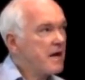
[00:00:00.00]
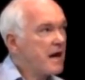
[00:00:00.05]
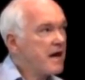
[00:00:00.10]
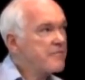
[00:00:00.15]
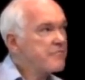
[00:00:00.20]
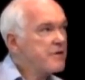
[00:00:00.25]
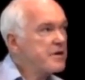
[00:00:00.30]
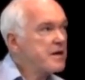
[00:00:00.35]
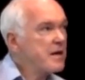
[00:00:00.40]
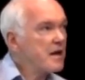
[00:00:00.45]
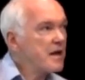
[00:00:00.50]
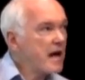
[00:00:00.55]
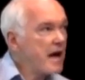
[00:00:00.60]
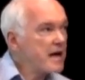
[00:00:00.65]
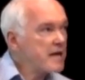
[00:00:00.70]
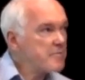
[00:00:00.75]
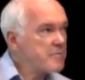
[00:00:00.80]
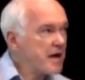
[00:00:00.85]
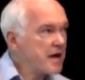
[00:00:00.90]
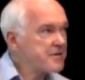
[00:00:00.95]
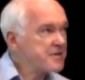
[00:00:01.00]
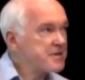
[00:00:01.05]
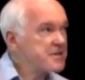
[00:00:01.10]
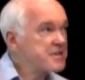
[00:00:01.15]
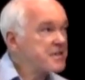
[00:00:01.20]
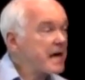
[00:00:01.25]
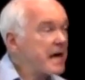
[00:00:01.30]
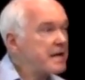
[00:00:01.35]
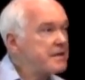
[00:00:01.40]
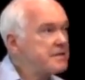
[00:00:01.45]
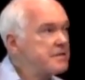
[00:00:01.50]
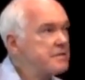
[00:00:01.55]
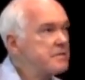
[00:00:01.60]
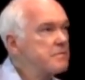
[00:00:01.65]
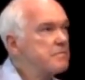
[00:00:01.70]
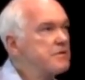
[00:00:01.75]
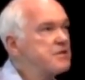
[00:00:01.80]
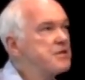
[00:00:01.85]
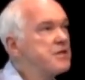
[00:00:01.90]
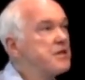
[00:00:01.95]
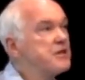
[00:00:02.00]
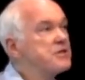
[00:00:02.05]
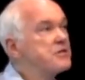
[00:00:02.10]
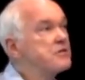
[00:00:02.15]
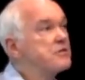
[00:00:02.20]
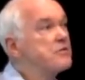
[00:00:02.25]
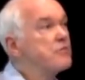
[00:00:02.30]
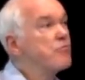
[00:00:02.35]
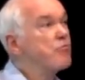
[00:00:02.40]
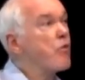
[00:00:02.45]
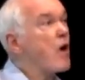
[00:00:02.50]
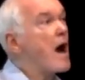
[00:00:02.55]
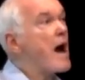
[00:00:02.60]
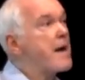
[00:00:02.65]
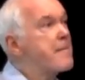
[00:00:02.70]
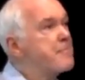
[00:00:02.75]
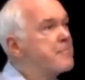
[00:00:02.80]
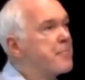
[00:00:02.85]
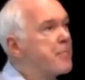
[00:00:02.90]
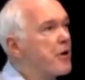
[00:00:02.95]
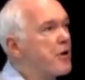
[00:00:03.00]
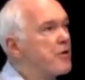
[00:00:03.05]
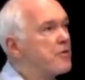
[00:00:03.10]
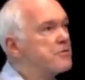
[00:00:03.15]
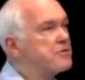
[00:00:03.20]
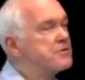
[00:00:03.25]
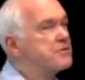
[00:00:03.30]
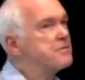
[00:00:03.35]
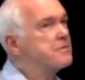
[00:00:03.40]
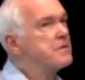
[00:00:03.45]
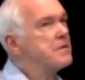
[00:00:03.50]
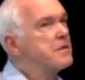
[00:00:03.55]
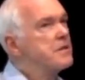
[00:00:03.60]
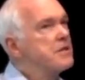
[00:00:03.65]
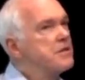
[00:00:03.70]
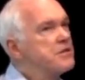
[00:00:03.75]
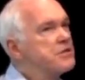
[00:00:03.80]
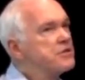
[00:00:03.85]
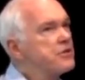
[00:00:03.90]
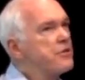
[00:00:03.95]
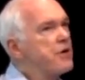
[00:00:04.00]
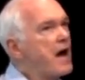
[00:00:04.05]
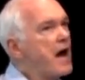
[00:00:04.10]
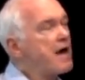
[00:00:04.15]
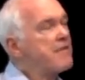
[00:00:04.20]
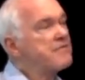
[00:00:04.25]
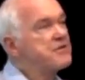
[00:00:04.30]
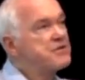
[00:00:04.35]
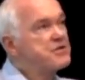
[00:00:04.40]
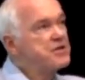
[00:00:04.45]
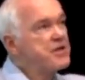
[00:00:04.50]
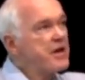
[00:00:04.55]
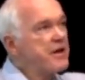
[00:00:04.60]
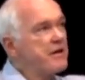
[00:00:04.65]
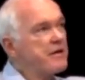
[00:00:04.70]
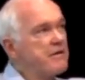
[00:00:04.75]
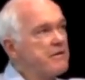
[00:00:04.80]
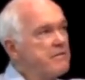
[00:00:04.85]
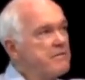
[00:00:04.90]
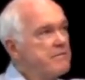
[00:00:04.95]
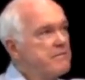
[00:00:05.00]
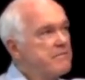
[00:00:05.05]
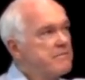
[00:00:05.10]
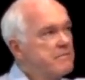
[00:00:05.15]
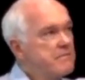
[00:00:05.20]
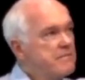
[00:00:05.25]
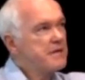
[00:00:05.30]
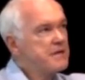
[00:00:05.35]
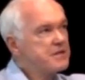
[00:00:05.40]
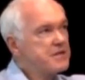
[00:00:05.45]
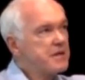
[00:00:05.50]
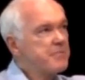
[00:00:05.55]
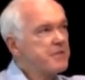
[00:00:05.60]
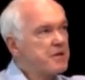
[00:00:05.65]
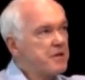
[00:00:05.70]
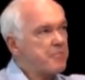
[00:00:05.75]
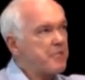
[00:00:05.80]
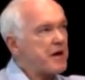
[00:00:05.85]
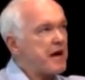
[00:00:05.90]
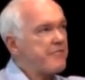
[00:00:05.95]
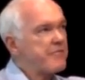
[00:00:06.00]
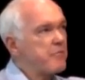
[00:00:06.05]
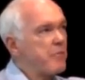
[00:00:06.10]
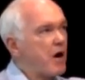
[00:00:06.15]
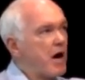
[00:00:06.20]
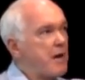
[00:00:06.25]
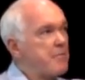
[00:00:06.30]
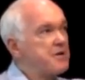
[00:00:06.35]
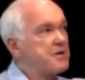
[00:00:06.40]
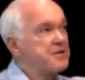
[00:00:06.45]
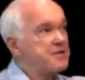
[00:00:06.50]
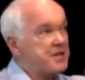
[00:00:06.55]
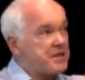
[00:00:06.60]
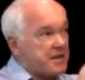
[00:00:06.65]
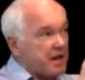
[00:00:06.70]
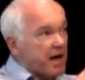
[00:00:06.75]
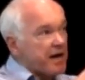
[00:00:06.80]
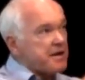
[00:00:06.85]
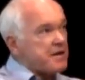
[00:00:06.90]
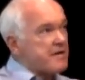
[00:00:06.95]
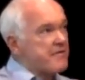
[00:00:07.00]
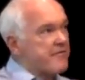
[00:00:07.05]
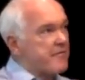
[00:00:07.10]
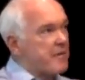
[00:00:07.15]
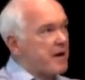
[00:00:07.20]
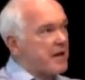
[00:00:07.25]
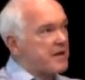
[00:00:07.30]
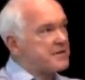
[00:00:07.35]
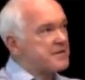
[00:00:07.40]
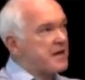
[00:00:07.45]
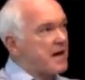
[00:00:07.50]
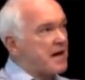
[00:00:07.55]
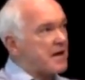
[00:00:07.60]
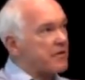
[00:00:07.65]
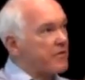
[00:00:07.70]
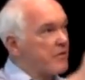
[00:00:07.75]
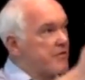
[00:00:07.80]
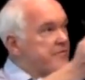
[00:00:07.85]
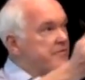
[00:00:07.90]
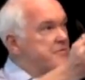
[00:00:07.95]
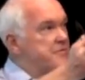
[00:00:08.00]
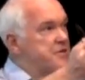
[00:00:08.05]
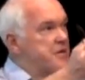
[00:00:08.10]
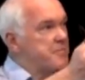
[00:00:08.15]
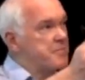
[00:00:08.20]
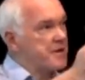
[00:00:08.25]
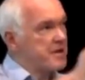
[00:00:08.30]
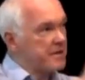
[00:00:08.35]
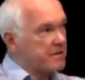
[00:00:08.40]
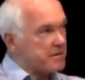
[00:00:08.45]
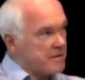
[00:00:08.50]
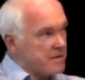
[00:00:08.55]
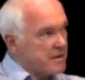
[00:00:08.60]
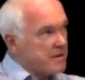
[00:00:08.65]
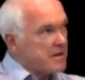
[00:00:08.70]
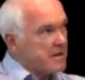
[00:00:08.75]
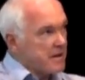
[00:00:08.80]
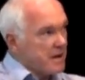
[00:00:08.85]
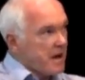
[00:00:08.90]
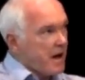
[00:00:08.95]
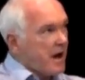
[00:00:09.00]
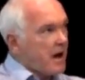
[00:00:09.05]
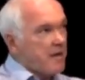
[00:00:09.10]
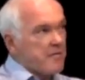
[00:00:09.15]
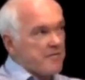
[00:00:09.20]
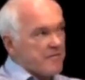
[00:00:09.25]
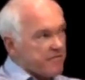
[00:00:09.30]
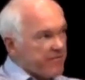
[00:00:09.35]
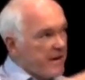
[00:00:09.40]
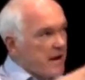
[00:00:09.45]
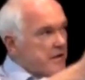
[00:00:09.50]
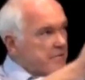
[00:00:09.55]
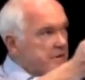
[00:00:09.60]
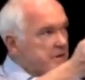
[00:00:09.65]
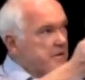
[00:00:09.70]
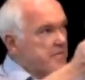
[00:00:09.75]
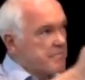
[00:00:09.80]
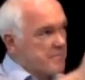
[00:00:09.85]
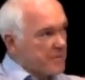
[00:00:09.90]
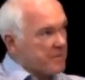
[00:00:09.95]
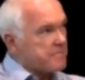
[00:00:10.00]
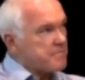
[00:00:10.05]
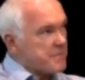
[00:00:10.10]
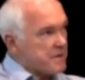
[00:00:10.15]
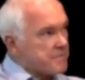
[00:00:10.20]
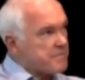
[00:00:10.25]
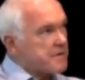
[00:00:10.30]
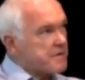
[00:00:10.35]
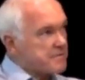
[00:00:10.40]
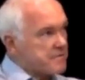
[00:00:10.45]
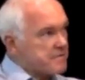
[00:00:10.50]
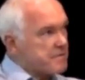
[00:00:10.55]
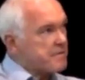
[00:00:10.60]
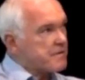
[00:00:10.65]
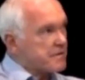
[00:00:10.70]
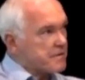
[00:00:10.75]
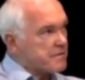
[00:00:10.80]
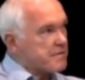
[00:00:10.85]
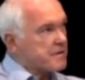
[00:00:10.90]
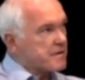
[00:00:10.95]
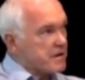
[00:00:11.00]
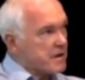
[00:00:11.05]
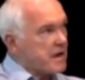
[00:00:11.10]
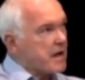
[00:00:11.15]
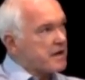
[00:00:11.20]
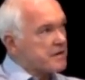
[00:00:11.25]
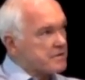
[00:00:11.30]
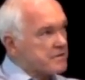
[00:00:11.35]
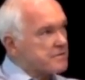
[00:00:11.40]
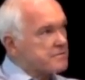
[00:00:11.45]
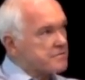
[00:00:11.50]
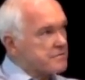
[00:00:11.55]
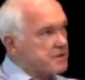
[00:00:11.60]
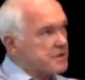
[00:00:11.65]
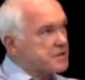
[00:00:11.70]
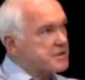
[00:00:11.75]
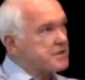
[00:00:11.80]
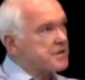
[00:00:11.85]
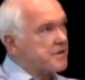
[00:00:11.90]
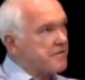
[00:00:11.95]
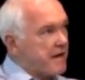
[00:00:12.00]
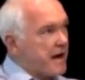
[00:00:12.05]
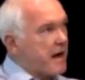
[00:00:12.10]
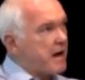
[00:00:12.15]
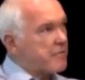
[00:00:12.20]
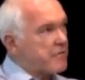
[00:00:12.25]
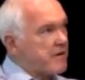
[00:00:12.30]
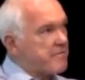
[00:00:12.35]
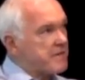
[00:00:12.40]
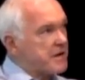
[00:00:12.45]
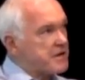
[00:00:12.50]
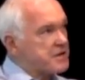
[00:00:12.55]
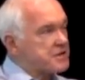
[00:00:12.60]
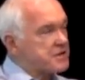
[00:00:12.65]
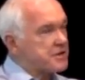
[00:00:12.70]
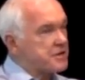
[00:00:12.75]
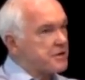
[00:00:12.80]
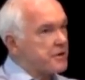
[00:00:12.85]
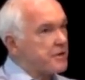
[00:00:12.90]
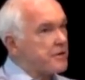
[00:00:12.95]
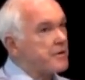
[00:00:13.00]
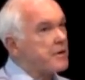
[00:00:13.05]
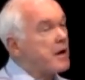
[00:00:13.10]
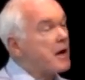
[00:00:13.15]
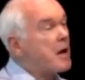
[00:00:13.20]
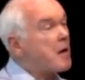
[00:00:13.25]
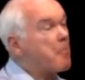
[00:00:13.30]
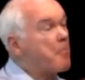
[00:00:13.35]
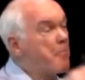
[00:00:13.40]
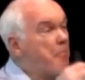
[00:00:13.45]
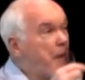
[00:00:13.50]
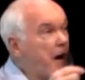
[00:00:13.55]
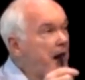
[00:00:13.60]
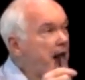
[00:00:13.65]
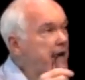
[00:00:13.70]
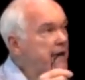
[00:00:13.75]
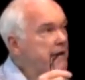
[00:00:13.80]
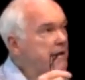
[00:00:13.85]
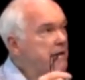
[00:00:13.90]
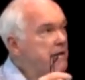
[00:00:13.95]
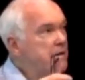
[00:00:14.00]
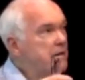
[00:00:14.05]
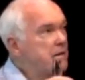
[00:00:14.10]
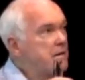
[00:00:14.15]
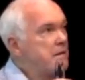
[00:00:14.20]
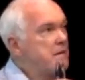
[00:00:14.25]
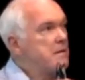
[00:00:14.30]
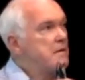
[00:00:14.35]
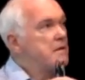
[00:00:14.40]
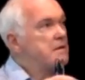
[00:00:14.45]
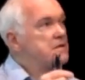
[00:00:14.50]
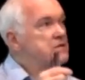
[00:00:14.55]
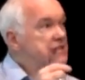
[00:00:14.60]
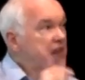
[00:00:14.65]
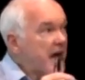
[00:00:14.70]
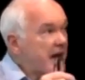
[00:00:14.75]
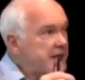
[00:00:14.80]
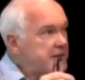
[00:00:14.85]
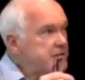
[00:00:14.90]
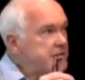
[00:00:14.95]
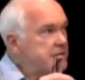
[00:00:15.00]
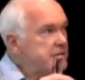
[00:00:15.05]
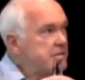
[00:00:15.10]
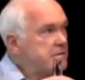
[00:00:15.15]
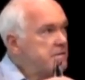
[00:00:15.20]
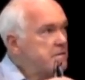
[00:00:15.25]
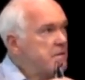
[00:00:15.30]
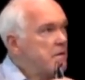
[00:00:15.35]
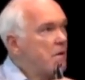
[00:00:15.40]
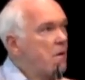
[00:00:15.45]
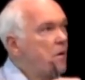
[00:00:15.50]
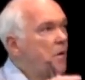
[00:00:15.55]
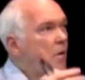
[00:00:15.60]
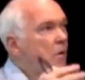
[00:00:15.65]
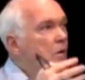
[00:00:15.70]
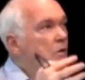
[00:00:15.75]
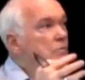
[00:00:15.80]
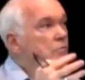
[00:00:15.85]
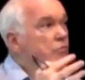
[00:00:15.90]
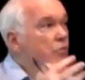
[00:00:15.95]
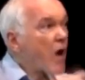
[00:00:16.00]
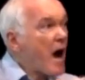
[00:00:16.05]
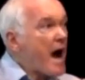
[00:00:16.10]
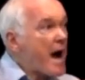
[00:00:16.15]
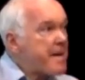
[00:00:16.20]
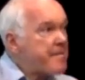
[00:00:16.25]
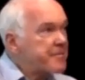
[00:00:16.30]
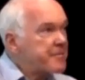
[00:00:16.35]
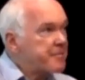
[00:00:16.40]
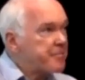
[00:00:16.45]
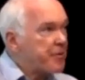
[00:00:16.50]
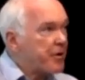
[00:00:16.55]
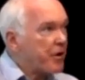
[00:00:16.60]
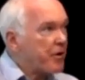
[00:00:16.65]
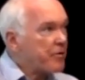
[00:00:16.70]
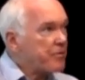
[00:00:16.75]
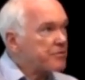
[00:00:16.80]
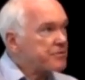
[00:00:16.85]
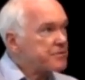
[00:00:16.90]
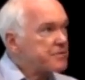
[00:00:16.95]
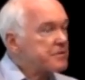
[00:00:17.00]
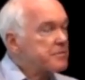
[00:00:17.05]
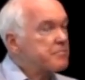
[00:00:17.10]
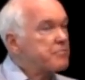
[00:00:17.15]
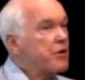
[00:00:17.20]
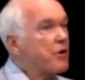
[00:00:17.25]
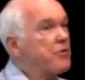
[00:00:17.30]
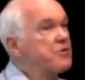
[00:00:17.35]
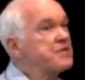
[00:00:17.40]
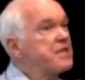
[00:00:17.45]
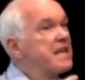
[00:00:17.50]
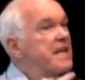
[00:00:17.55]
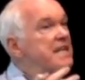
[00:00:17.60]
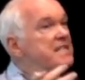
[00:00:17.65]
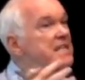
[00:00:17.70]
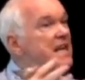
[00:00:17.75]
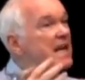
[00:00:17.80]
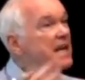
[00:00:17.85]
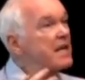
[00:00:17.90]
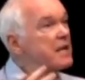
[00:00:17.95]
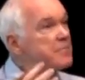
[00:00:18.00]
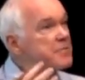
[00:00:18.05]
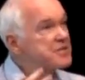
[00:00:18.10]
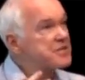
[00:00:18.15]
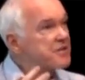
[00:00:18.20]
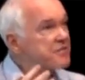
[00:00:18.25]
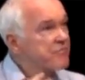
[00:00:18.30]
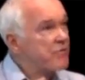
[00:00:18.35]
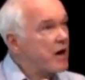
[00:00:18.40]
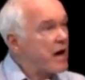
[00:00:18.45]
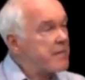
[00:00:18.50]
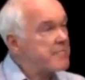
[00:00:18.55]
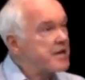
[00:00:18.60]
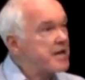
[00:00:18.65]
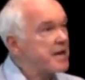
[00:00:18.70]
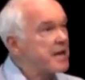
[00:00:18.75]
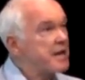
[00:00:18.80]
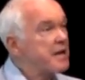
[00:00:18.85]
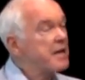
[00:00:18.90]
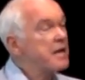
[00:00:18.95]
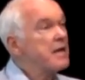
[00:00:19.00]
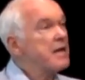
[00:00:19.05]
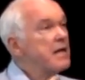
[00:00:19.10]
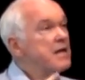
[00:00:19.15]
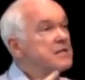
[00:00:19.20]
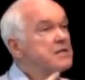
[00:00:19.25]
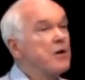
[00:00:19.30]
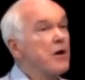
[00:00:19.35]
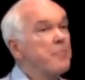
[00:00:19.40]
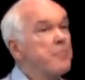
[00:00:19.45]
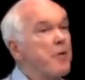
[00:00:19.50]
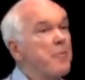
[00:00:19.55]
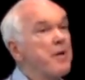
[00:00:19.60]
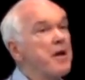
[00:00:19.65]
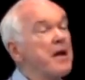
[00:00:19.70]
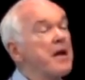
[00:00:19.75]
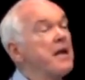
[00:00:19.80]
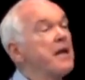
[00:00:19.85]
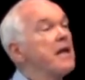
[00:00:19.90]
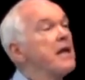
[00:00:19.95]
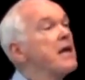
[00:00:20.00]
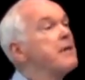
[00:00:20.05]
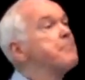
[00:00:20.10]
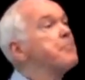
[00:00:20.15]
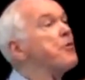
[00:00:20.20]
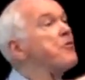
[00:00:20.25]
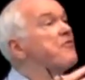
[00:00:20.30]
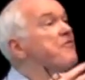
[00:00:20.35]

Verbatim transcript: And I've written a lot about this. Sajj, which is rhymed prose. So you have shir, is something the Prophet Muhammad did not hear from Allah Ta'ala or from Jibril, following the canonical tradition of how revelation occurred. But sajj, or rhymed prose, prose that has elements of rhyme in it, is not only permitted, it